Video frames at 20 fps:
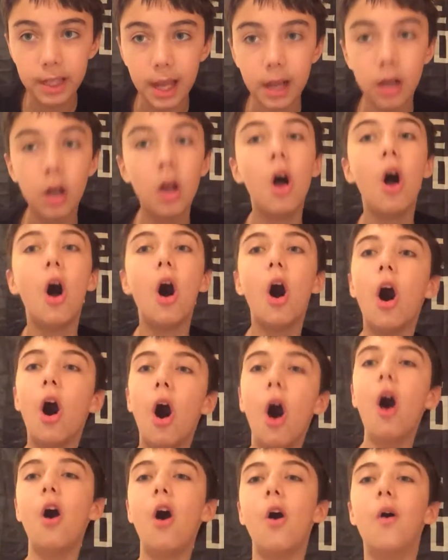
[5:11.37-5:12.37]
like,
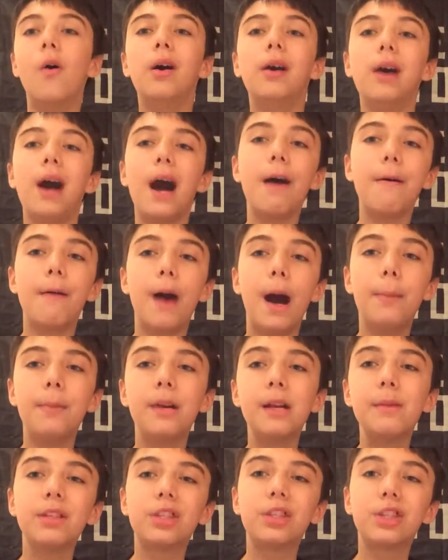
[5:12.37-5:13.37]
oh, I
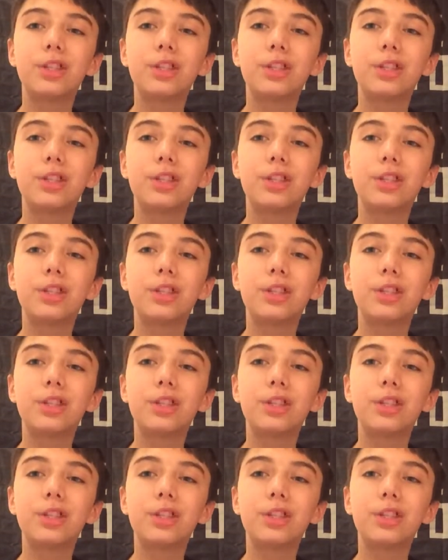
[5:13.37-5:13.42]
want to